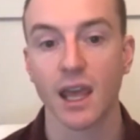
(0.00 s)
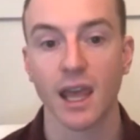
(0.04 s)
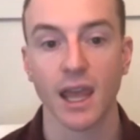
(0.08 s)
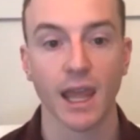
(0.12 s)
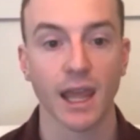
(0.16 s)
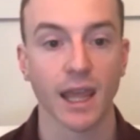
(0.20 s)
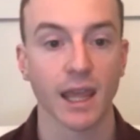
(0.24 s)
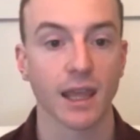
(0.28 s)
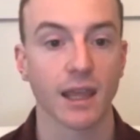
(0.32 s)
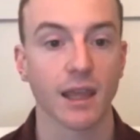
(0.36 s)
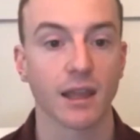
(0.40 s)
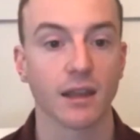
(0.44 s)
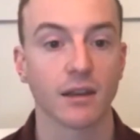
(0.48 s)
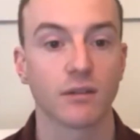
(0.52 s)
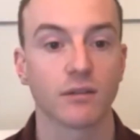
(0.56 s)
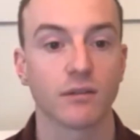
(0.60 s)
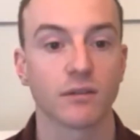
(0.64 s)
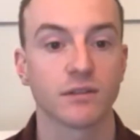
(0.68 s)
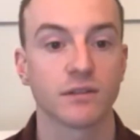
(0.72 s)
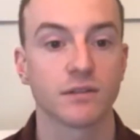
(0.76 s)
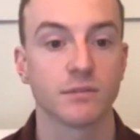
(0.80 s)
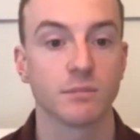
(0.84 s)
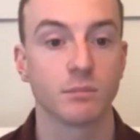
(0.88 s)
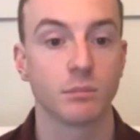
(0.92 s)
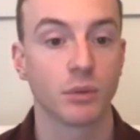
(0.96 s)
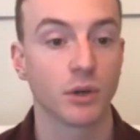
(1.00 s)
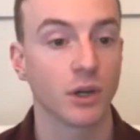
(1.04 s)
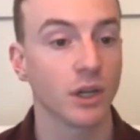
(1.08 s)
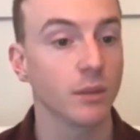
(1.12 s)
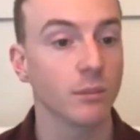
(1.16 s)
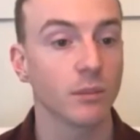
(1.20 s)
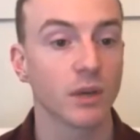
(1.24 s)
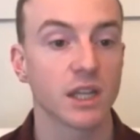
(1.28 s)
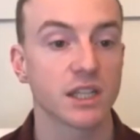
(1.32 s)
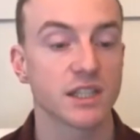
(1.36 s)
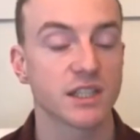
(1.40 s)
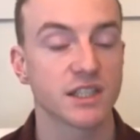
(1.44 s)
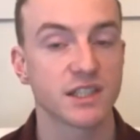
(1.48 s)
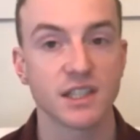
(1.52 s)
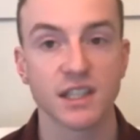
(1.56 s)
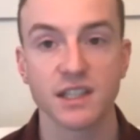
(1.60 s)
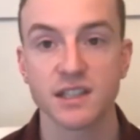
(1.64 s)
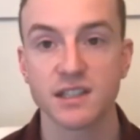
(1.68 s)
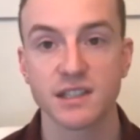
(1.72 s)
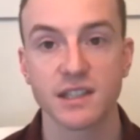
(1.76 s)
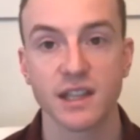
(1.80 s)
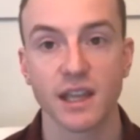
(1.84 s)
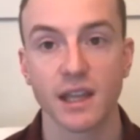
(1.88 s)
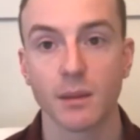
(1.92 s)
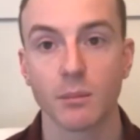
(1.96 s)
And pretty much
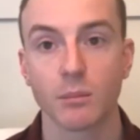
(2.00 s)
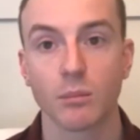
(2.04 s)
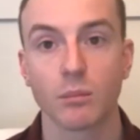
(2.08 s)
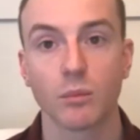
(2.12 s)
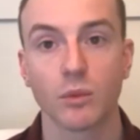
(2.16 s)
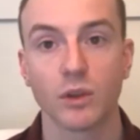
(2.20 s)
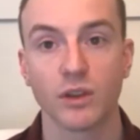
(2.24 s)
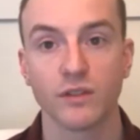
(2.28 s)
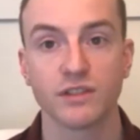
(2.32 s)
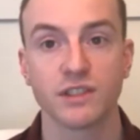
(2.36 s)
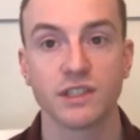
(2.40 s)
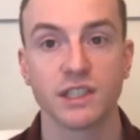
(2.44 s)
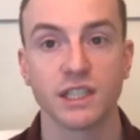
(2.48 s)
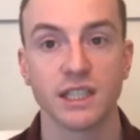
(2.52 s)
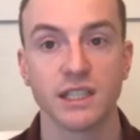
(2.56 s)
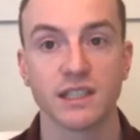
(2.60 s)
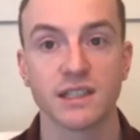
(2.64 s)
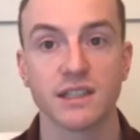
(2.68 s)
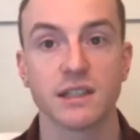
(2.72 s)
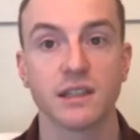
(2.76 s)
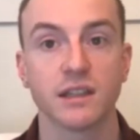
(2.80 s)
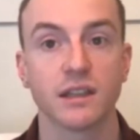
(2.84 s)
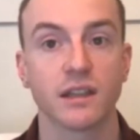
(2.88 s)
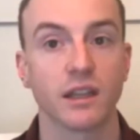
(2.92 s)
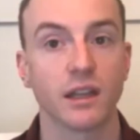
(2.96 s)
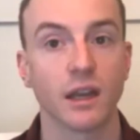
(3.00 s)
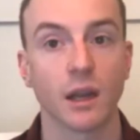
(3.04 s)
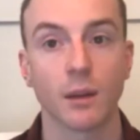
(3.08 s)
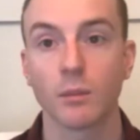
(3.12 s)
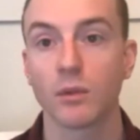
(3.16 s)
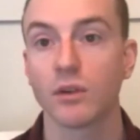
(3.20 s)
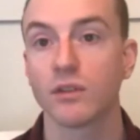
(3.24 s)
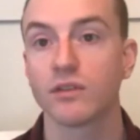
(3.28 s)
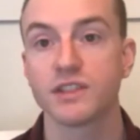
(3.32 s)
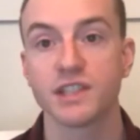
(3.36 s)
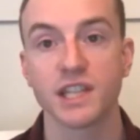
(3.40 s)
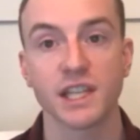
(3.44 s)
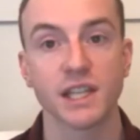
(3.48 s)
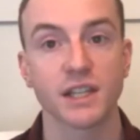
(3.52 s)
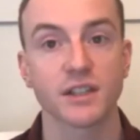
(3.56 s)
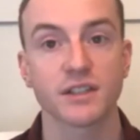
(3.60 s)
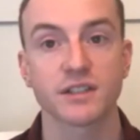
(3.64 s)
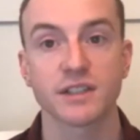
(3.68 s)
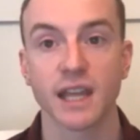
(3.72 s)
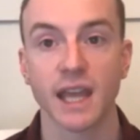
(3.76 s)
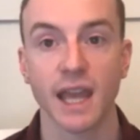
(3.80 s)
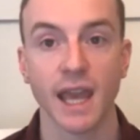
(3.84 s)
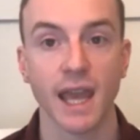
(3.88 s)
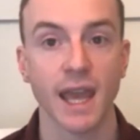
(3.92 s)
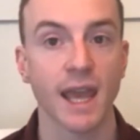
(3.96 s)
since then, we've seen the number of sales
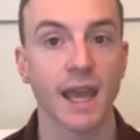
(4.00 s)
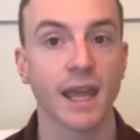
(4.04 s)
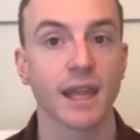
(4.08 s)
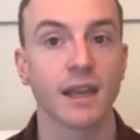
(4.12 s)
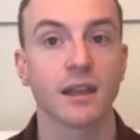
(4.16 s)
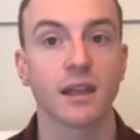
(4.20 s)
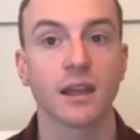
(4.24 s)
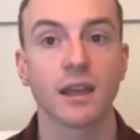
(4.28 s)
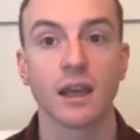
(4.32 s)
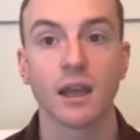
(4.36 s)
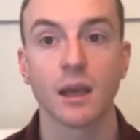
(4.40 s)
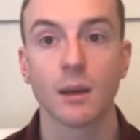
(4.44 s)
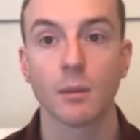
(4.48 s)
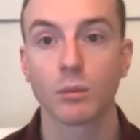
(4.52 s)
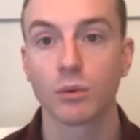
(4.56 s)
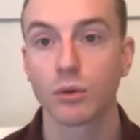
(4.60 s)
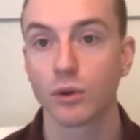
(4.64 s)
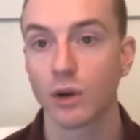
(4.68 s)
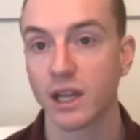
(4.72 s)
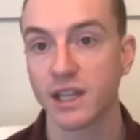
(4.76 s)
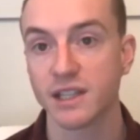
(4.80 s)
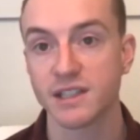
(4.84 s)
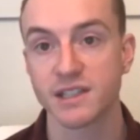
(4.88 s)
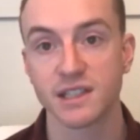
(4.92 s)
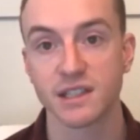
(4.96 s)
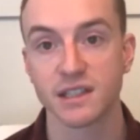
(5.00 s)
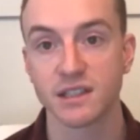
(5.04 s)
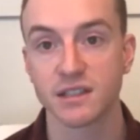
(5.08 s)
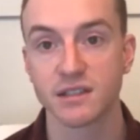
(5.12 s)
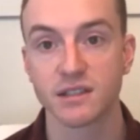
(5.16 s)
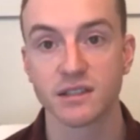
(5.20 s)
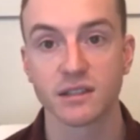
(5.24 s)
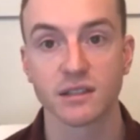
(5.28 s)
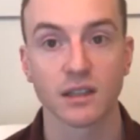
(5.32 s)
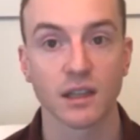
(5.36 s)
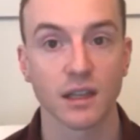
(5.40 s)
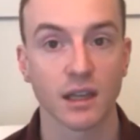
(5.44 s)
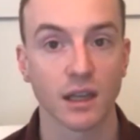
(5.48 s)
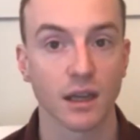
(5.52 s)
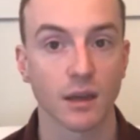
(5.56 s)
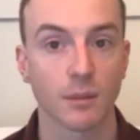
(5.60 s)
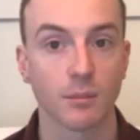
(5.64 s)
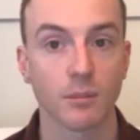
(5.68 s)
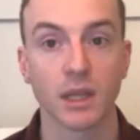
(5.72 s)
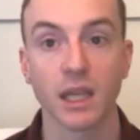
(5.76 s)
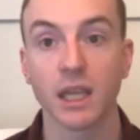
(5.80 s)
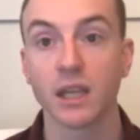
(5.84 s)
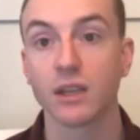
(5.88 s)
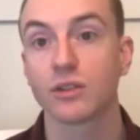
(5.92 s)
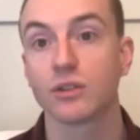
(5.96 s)
and prices
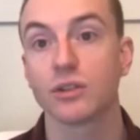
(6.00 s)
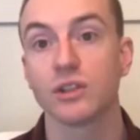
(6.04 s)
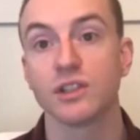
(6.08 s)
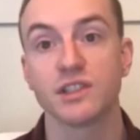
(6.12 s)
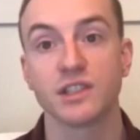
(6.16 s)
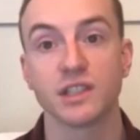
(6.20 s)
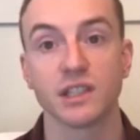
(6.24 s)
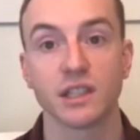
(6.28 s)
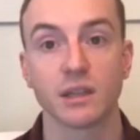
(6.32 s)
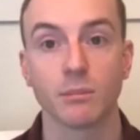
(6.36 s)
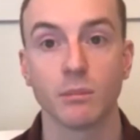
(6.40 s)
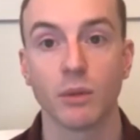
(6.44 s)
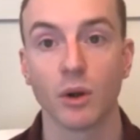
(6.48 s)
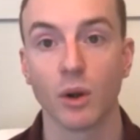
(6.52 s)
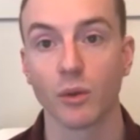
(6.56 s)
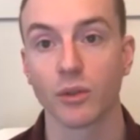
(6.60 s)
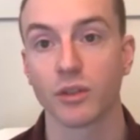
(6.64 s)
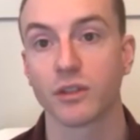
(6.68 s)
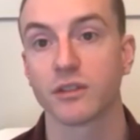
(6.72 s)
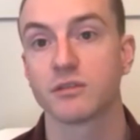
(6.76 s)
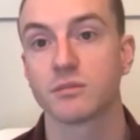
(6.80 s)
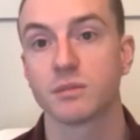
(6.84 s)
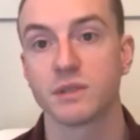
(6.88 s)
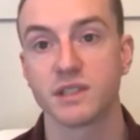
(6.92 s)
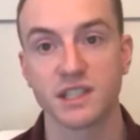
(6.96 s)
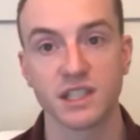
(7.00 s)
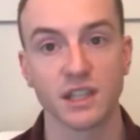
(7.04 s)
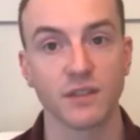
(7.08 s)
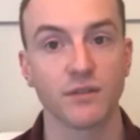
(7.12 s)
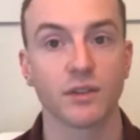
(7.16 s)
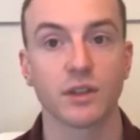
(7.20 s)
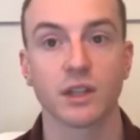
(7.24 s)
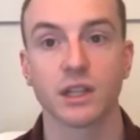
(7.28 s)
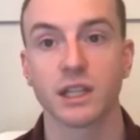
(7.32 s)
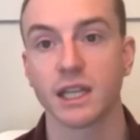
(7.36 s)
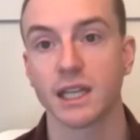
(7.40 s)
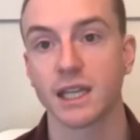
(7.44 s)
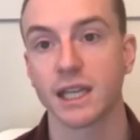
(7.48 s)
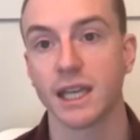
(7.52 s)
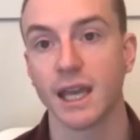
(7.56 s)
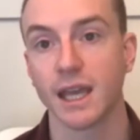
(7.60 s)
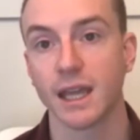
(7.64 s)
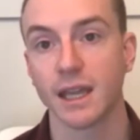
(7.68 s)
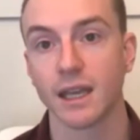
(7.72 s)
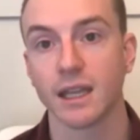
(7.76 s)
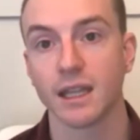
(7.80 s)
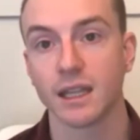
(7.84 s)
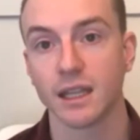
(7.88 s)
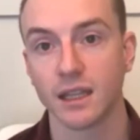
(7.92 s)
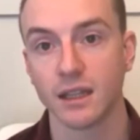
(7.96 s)
increasing in both, specifically
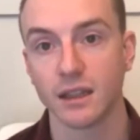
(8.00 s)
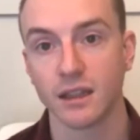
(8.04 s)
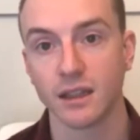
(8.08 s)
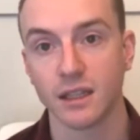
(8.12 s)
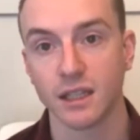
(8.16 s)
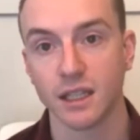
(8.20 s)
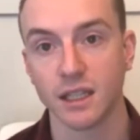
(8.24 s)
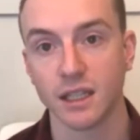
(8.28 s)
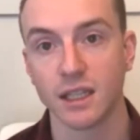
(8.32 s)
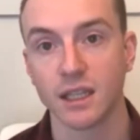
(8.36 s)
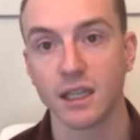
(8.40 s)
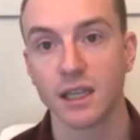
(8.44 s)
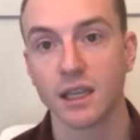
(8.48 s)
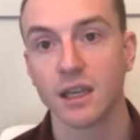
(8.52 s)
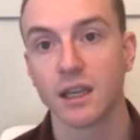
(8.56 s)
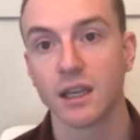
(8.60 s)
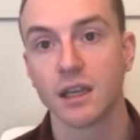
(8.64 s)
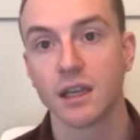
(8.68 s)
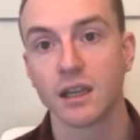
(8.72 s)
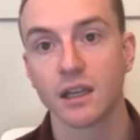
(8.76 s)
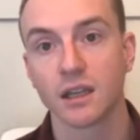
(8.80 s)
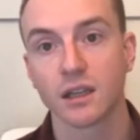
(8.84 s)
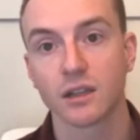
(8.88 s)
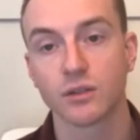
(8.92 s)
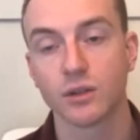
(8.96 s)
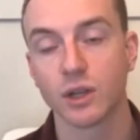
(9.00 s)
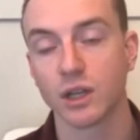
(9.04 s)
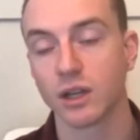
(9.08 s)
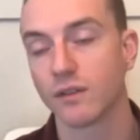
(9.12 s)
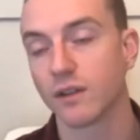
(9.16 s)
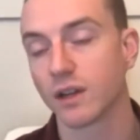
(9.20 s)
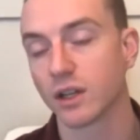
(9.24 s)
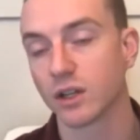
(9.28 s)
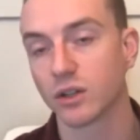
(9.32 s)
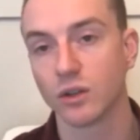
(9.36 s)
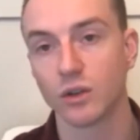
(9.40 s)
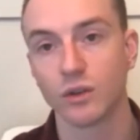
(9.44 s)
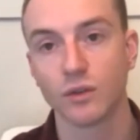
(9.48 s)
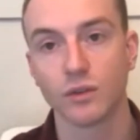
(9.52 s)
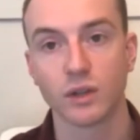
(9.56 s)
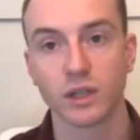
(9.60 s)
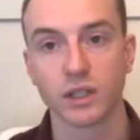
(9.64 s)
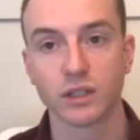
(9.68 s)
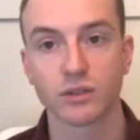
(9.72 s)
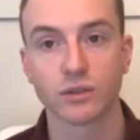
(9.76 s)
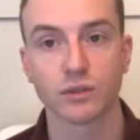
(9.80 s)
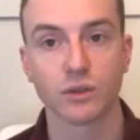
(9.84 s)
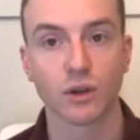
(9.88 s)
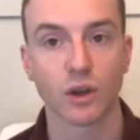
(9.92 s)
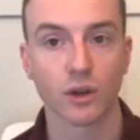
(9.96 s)
again in the Greater Vancouver and
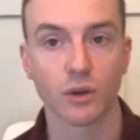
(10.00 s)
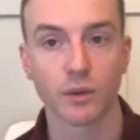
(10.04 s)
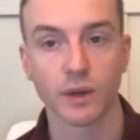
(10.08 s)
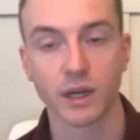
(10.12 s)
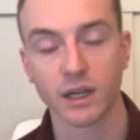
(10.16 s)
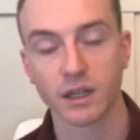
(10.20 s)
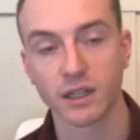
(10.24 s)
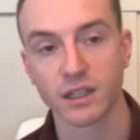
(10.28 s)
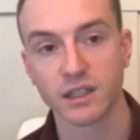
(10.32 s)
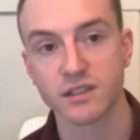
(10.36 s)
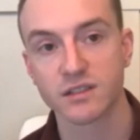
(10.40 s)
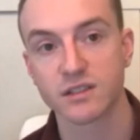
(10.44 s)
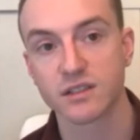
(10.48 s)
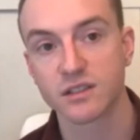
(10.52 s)
Toronto areas.